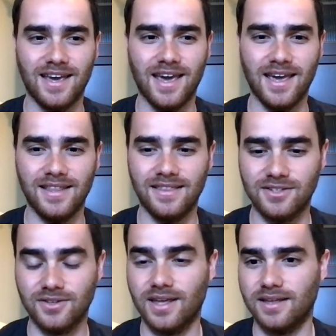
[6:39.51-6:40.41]
And
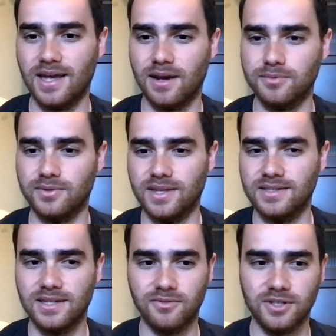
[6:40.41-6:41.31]
so that helps with
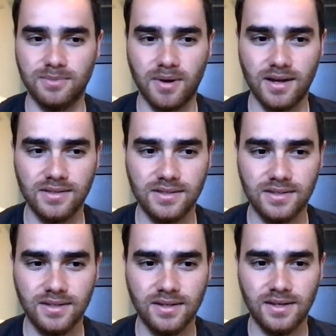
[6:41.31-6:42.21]
incident response.